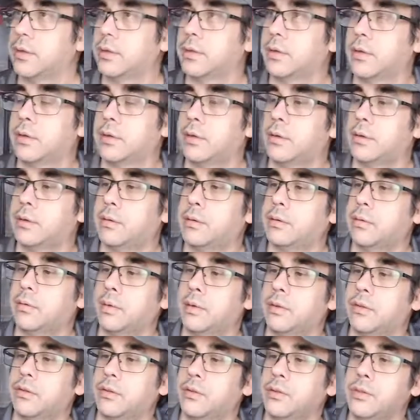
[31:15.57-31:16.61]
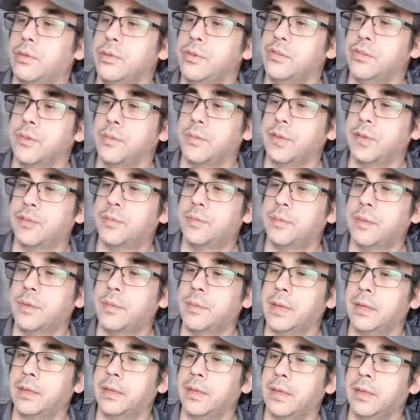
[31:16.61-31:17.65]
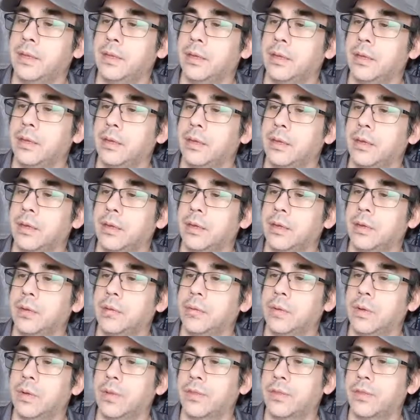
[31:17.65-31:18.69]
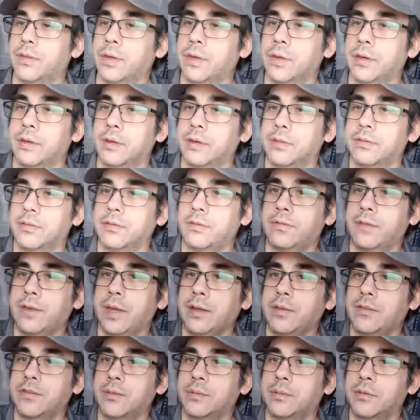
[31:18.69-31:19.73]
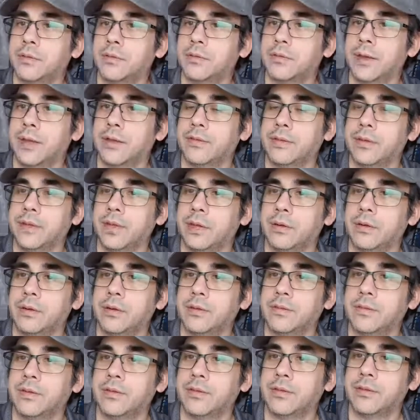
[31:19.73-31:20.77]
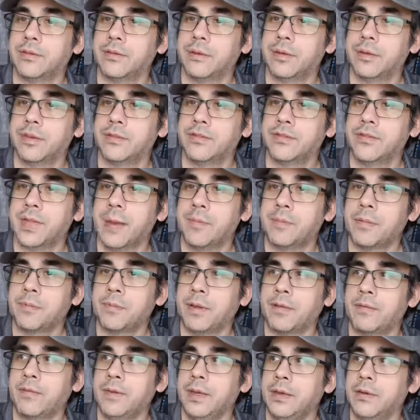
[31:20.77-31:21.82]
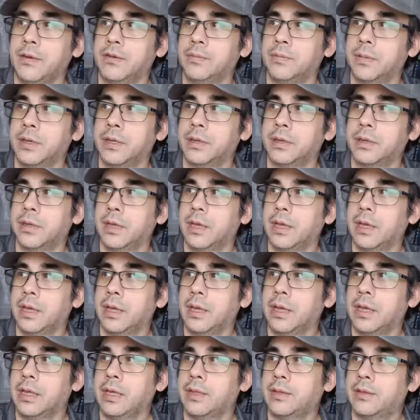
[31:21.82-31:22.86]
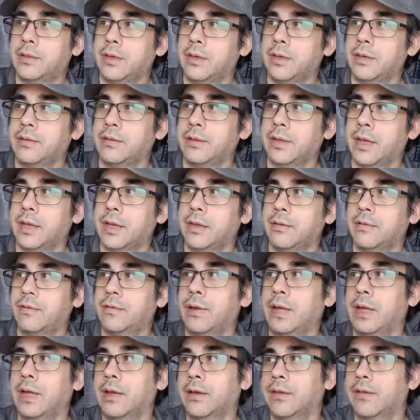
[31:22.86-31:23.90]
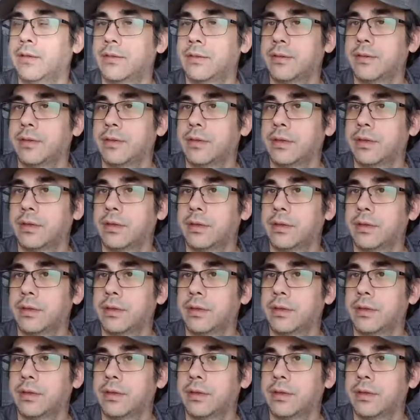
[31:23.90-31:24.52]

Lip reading: So, was doing some experimenting with flexible resin. I don't know if this is going to snap in my fingers, but it does kind of flex.